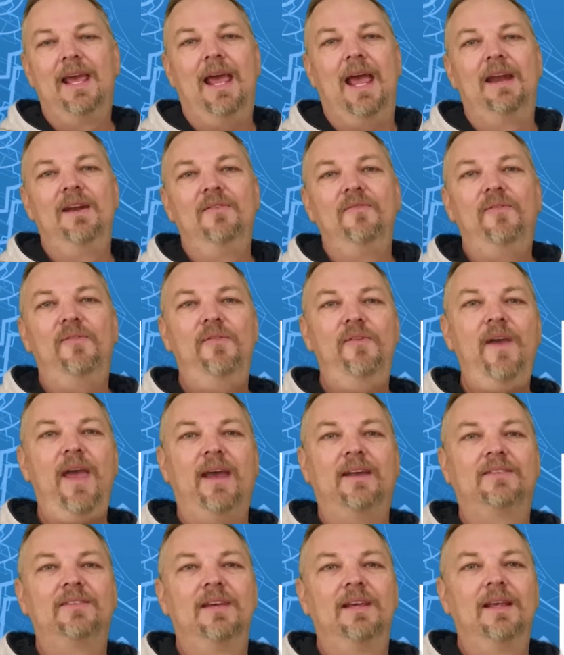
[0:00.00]
And in
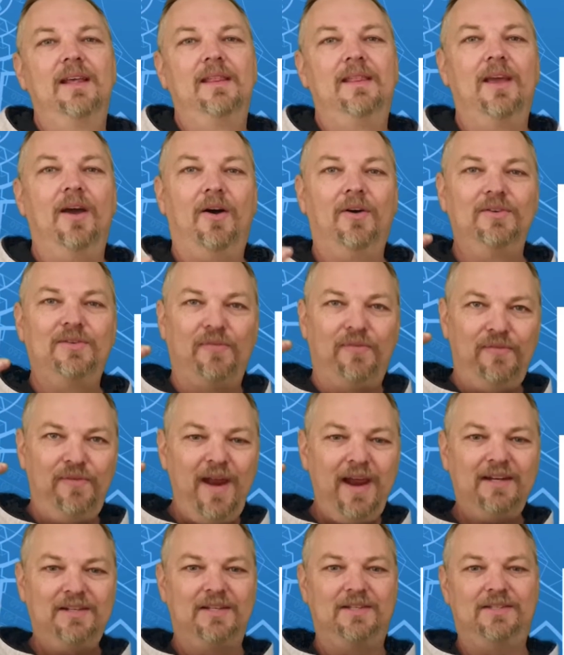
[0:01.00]
fact, there are
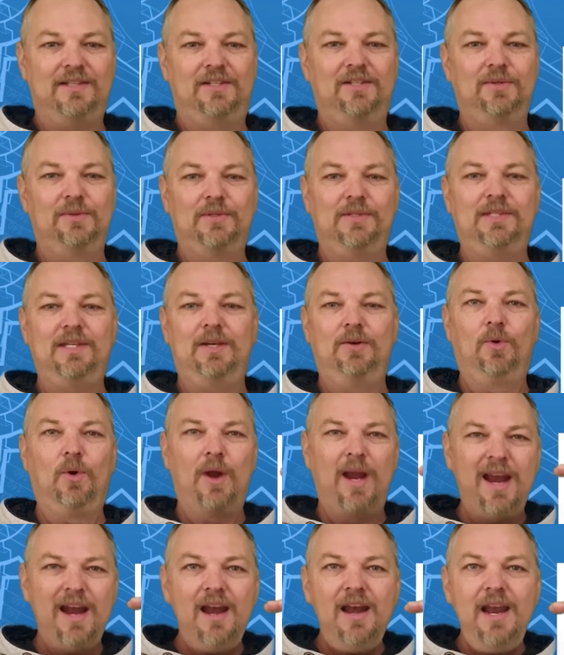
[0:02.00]
deflectors that you'll see,
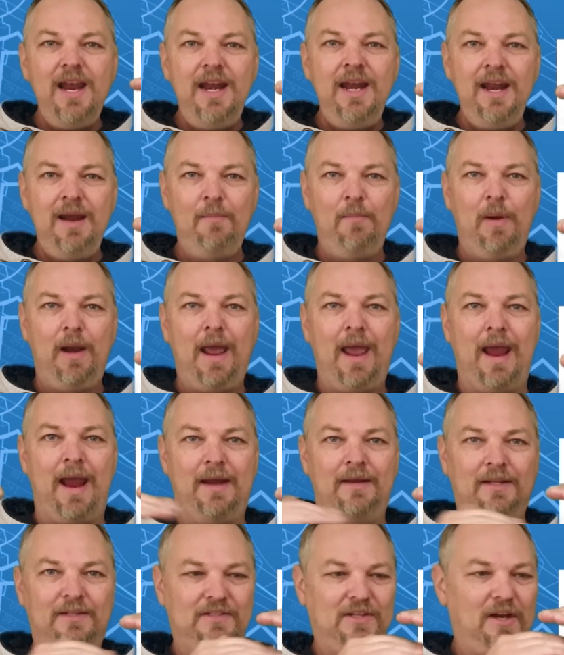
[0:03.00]
or a cleaning
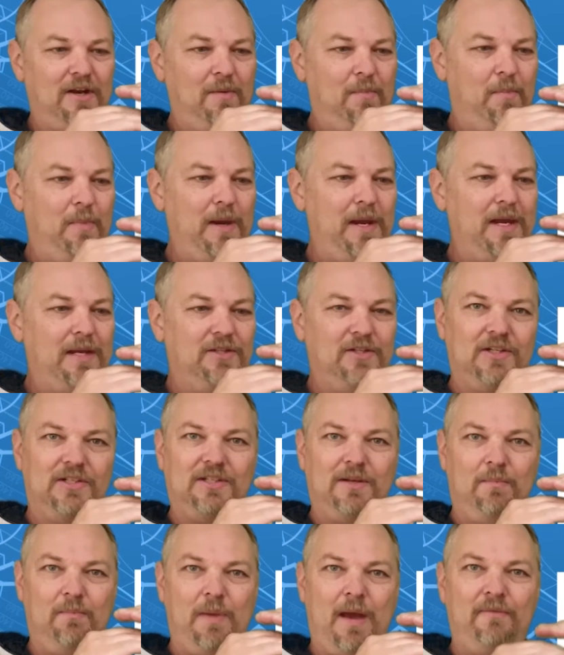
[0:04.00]
blade that's going to be
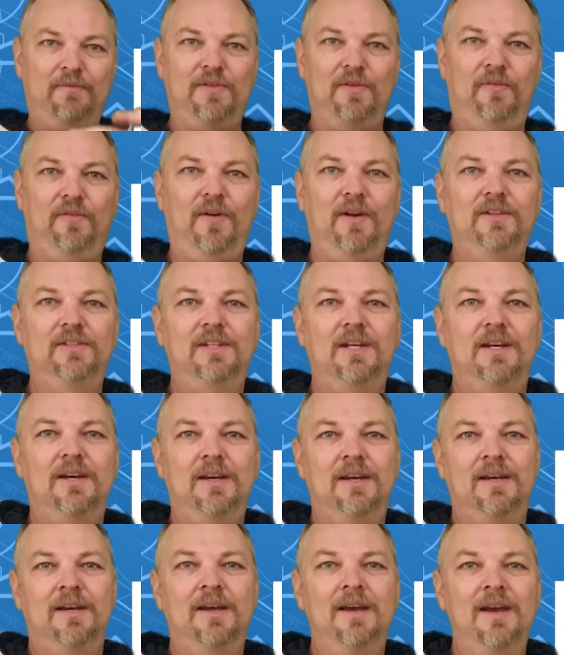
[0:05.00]
just above the front
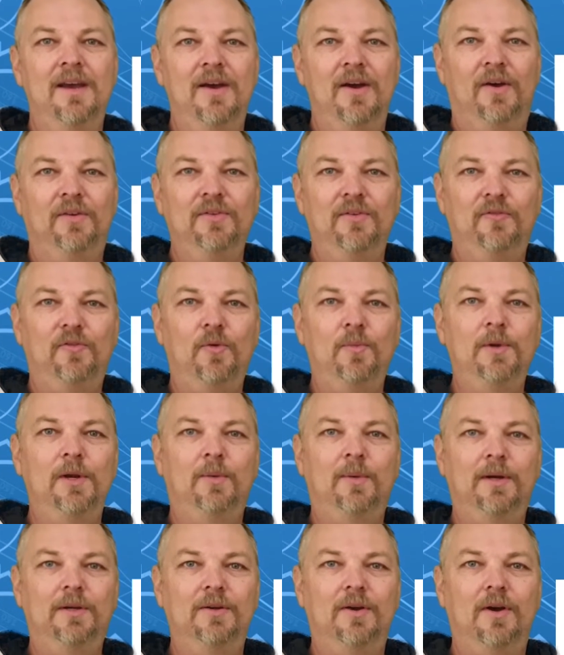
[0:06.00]
tire on the Formula
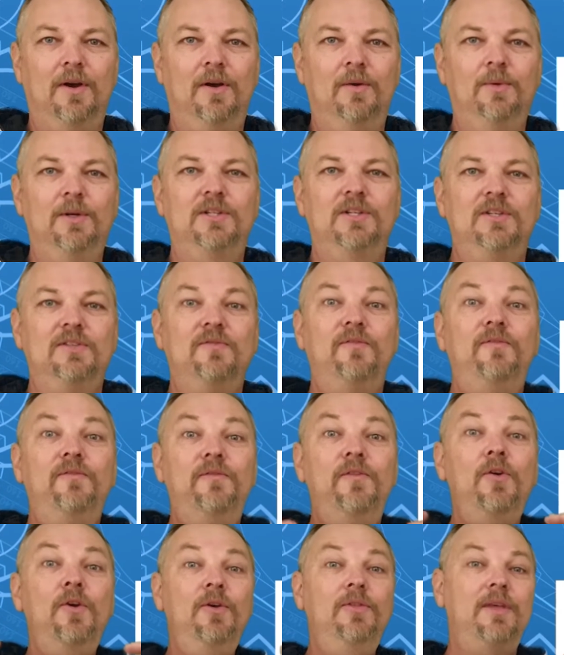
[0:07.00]
One car, which
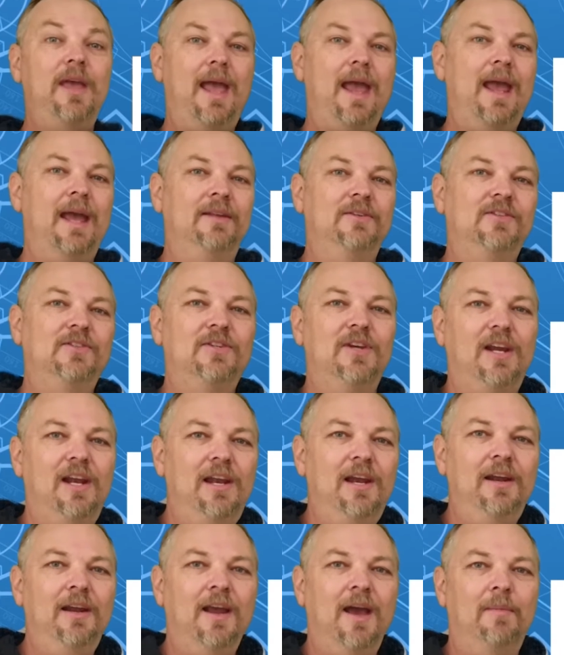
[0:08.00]
further adds to
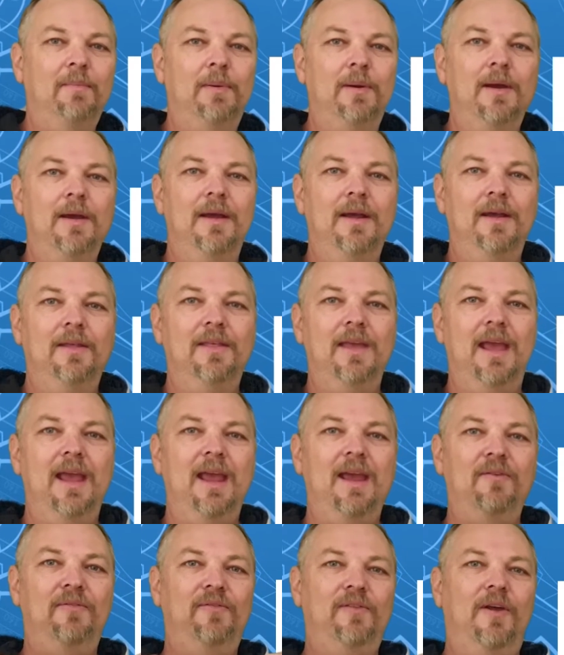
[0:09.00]
cleaning up the
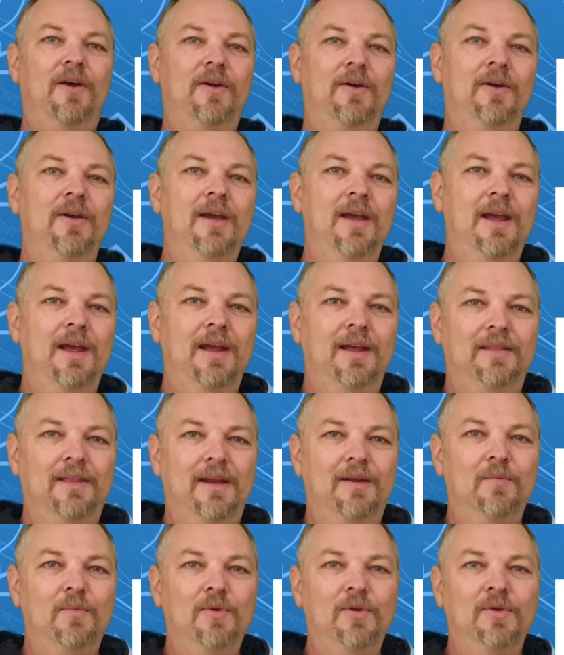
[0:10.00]
airflow
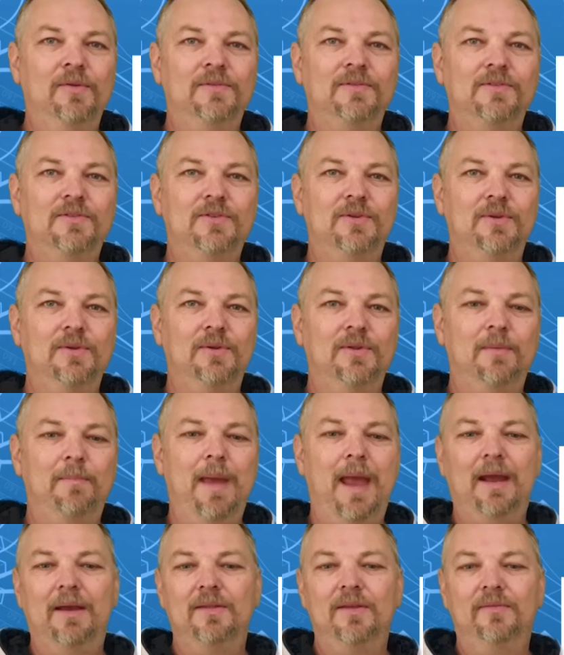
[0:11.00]
that moves to the
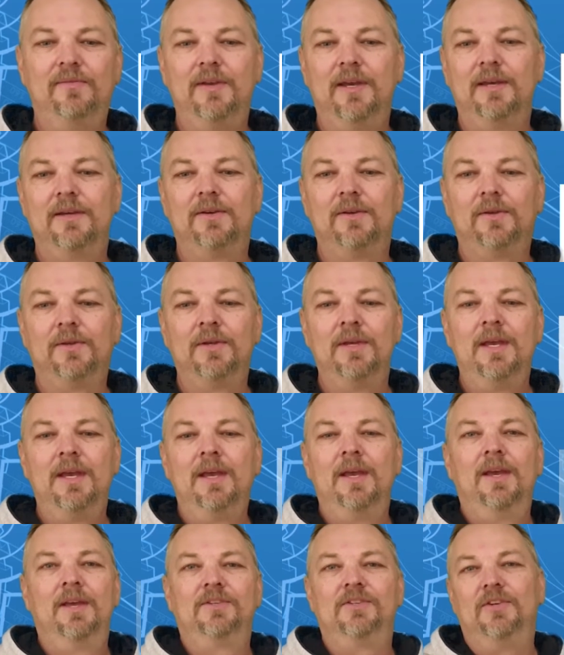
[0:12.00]
back of the vehicle.
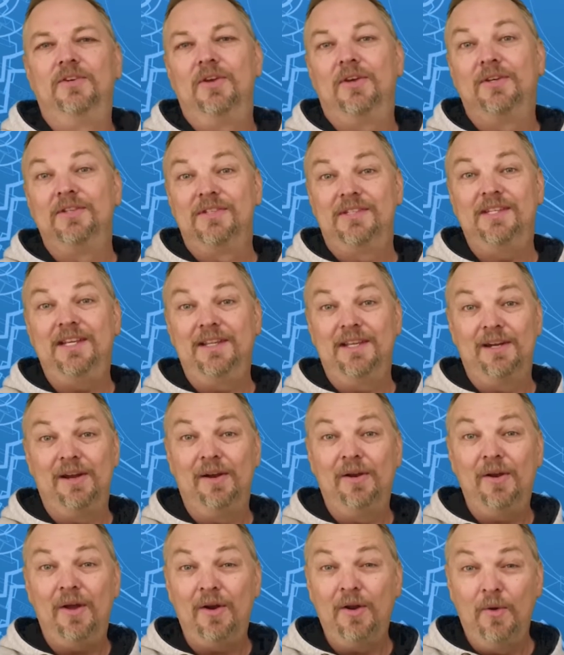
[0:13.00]
So you can see that a
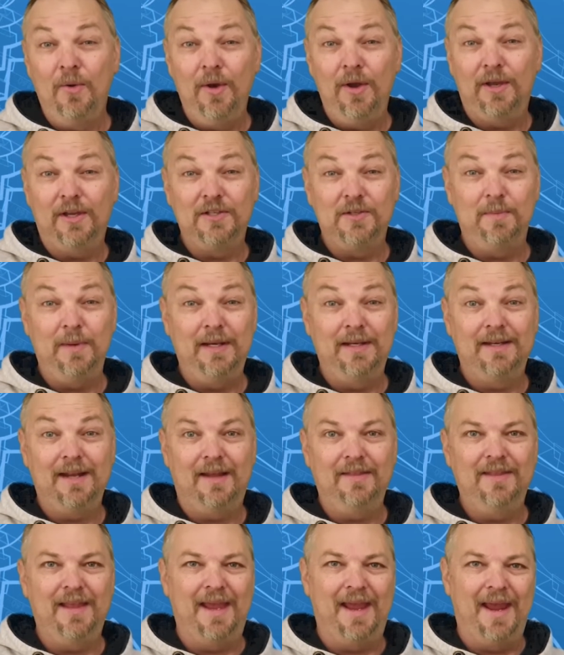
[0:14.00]
lot of work has been
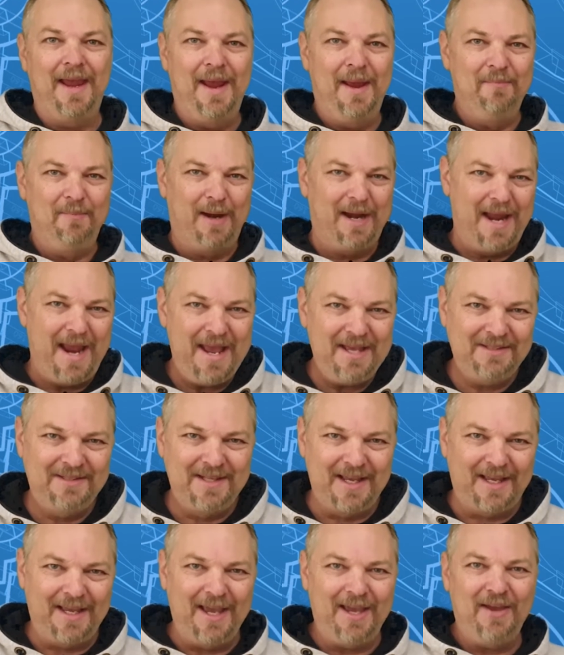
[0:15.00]
done there. But here's
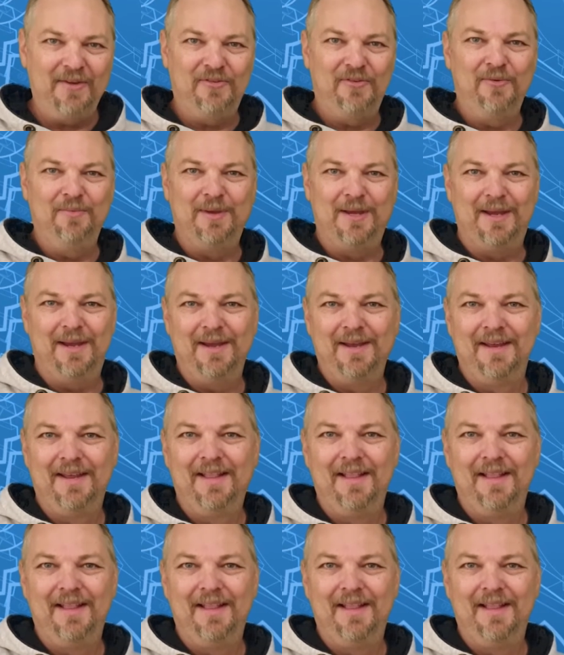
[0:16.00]
the kicker for me.